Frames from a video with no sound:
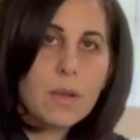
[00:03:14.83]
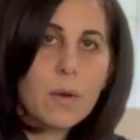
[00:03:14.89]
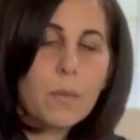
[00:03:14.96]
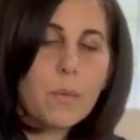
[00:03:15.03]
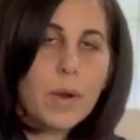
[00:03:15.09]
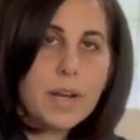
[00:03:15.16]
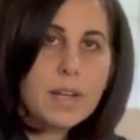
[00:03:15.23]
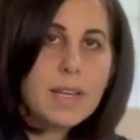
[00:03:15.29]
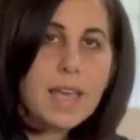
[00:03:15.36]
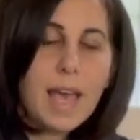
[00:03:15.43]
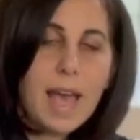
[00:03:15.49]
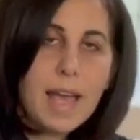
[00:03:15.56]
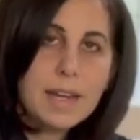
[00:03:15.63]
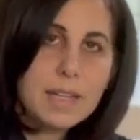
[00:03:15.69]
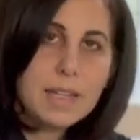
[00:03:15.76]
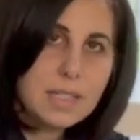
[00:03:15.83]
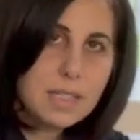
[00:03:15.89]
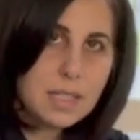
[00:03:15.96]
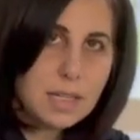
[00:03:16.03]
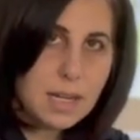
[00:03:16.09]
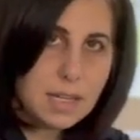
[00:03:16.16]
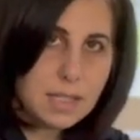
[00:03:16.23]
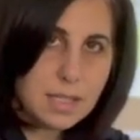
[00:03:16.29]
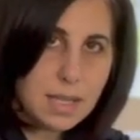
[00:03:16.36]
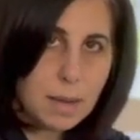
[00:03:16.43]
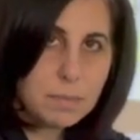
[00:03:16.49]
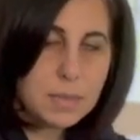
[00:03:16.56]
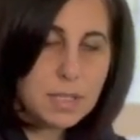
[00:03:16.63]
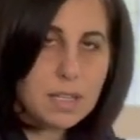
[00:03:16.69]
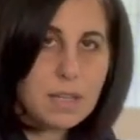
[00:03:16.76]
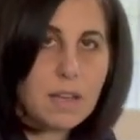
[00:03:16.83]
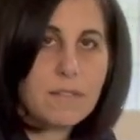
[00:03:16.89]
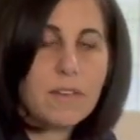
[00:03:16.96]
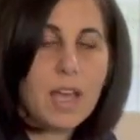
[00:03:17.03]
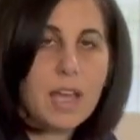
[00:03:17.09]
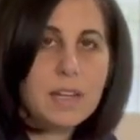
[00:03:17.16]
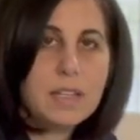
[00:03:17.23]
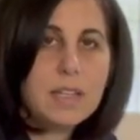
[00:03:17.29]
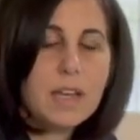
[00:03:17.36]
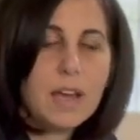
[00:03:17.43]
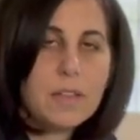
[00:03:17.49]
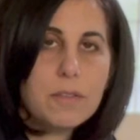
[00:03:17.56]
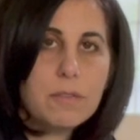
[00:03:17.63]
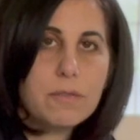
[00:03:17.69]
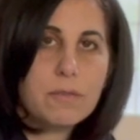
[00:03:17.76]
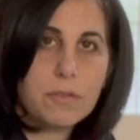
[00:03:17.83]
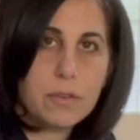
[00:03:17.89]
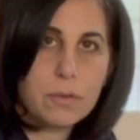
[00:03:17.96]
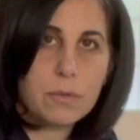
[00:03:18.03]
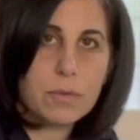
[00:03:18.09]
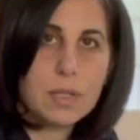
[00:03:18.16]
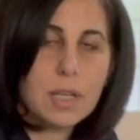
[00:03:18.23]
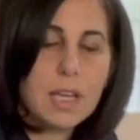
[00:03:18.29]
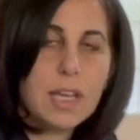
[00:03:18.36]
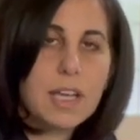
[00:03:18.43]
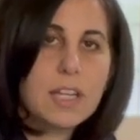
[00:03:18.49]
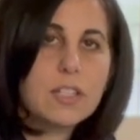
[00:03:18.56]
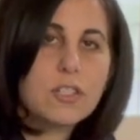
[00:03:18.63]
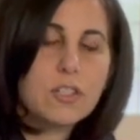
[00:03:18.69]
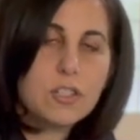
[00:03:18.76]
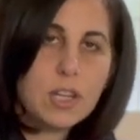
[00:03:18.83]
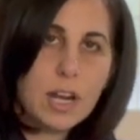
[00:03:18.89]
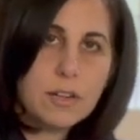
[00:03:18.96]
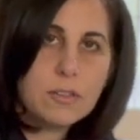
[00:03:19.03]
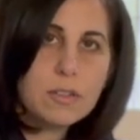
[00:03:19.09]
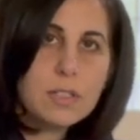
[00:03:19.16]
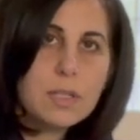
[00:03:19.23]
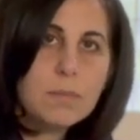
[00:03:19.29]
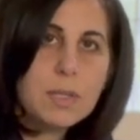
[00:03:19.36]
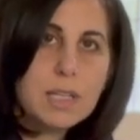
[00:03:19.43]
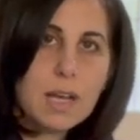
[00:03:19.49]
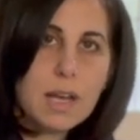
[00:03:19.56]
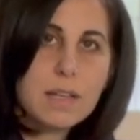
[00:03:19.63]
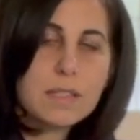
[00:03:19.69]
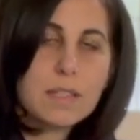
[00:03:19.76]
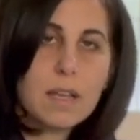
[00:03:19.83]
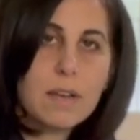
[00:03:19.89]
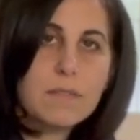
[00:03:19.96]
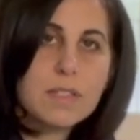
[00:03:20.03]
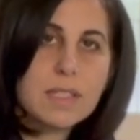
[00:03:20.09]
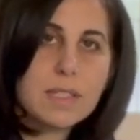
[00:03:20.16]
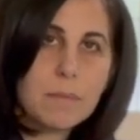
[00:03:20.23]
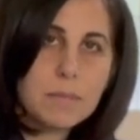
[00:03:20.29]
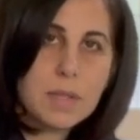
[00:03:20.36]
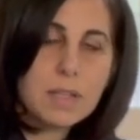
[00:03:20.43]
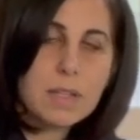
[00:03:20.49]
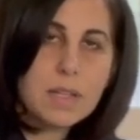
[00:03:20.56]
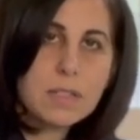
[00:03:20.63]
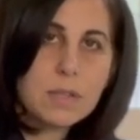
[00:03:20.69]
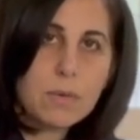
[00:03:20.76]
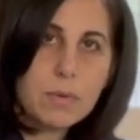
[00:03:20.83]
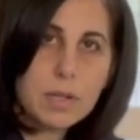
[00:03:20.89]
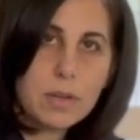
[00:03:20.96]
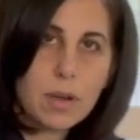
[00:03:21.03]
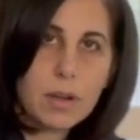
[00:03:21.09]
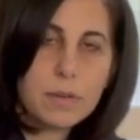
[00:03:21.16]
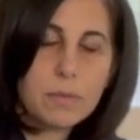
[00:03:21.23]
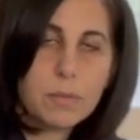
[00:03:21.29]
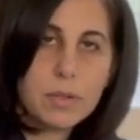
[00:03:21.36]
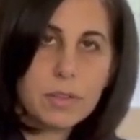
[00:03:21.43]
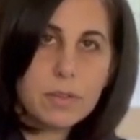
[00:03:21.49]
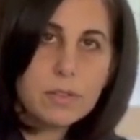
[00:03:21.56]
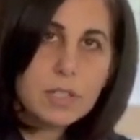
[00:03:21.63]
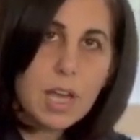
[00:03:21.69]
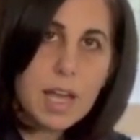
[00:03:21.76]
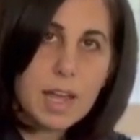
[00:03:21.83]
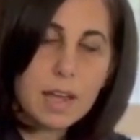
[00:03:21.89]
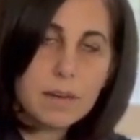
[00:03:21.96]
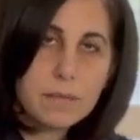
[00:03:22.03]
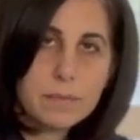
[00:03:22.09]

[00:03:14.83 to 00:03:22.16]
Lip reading: When a cat isn't accepting of any other food, it's generally because of something that's going on with their diet.